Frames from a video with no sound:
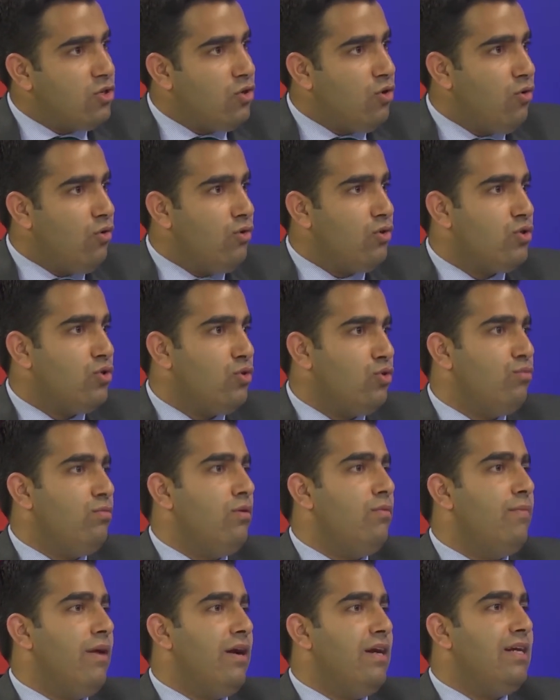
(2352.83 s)
quo should
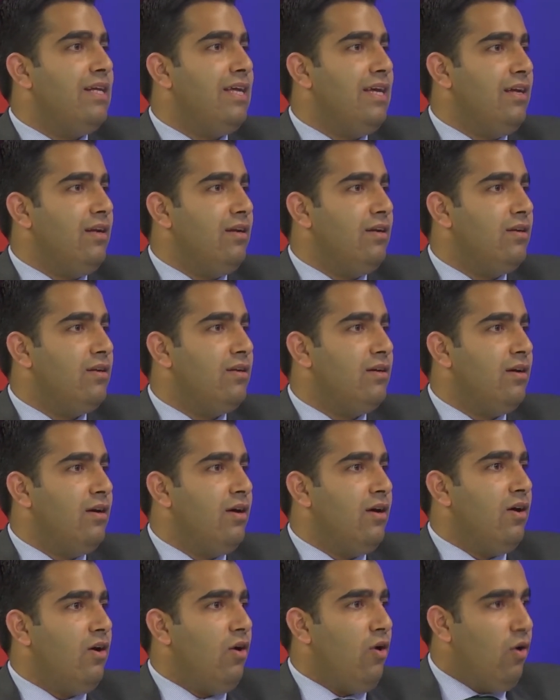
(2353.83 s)
be maintained
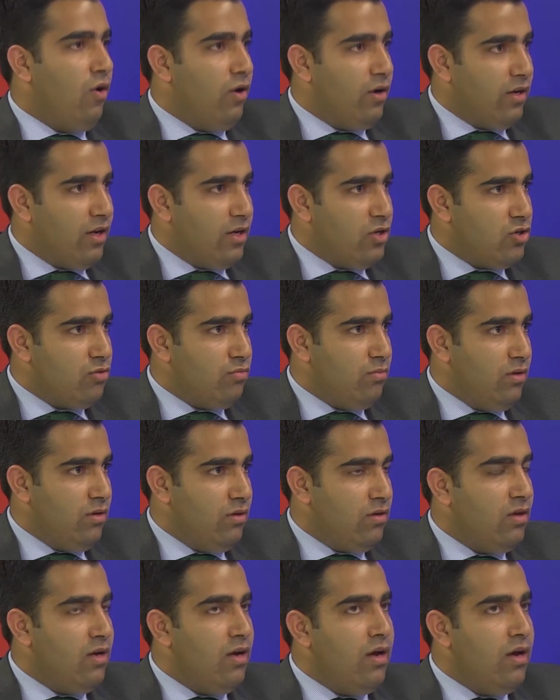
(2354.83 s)
on Kashmir.